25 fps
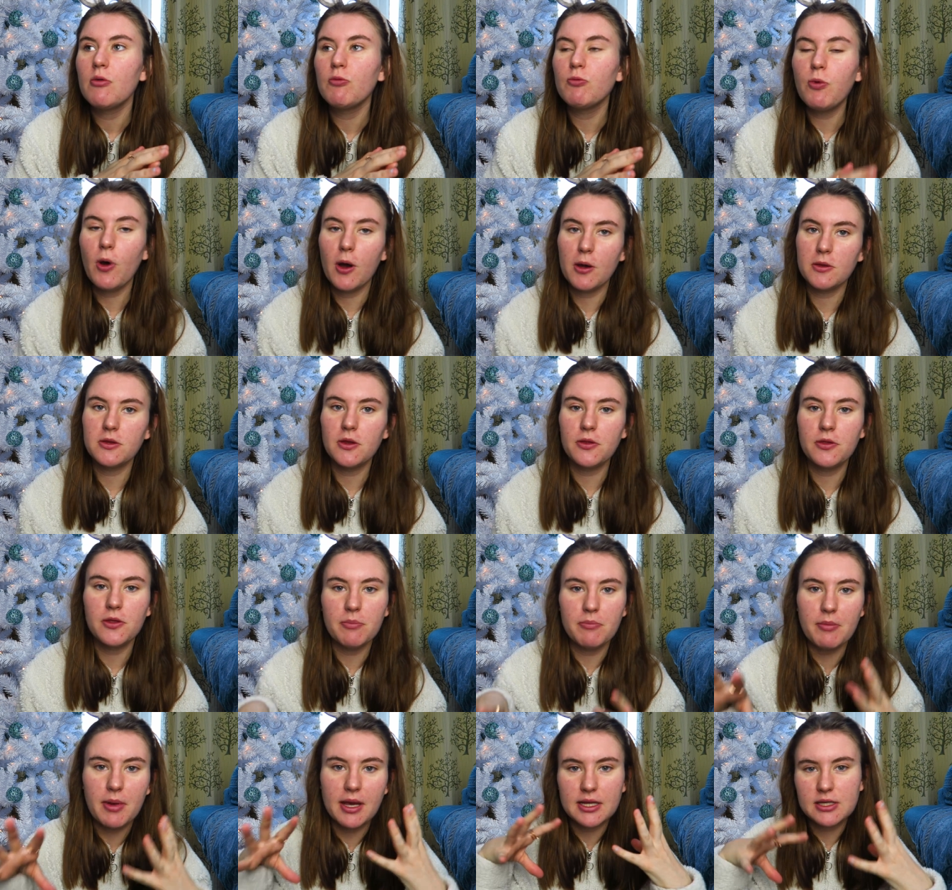rather
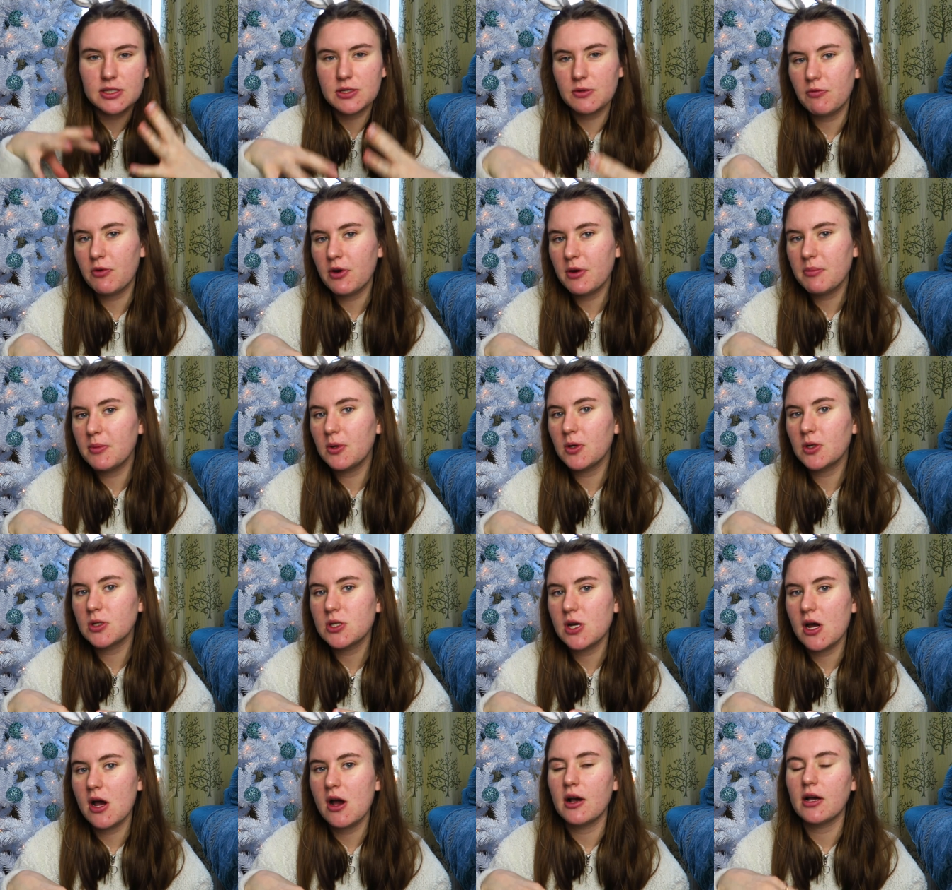than makes the room
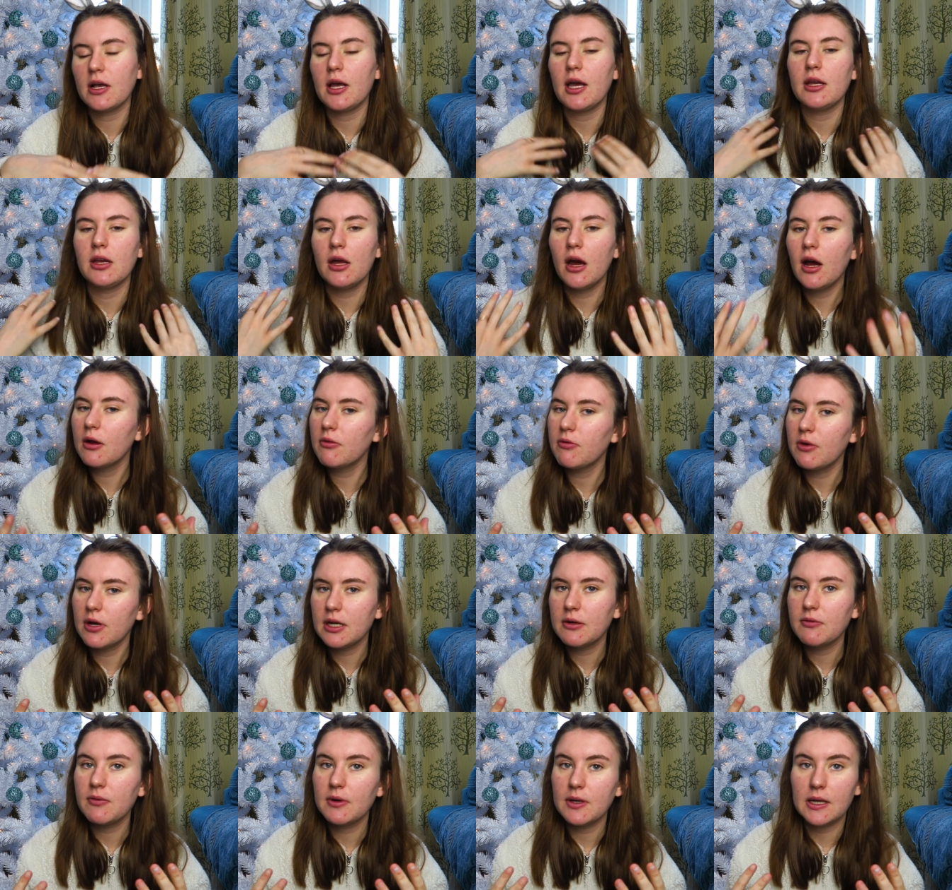look dark, and I
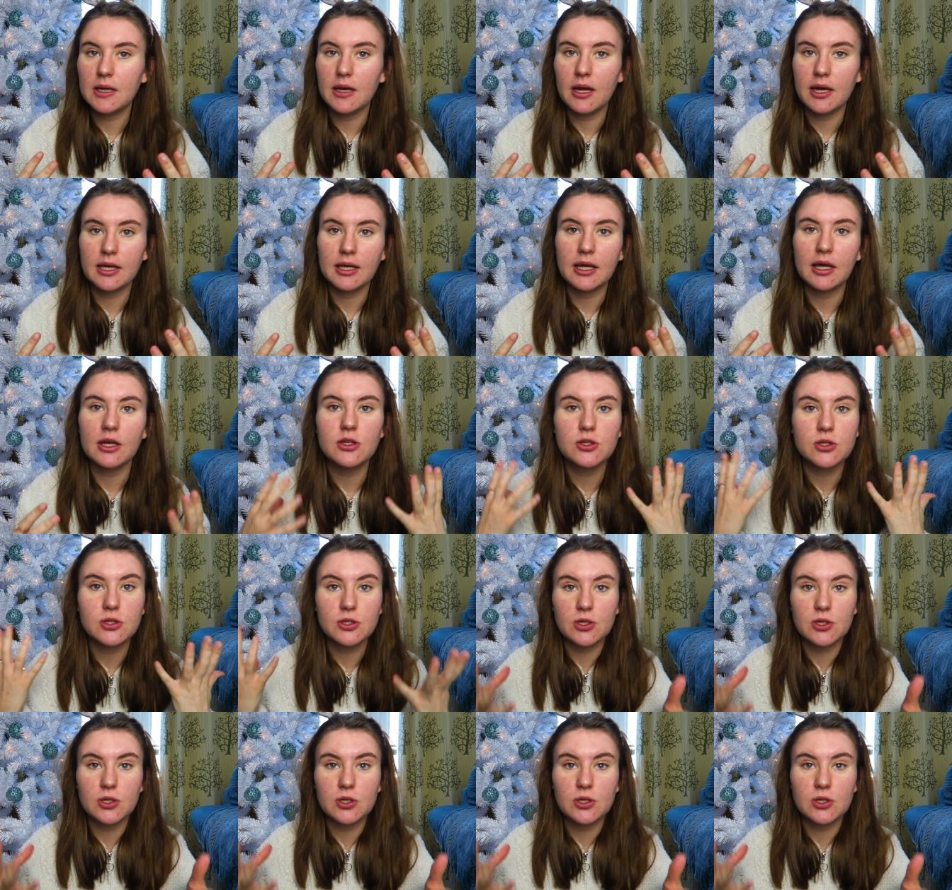really, really like it.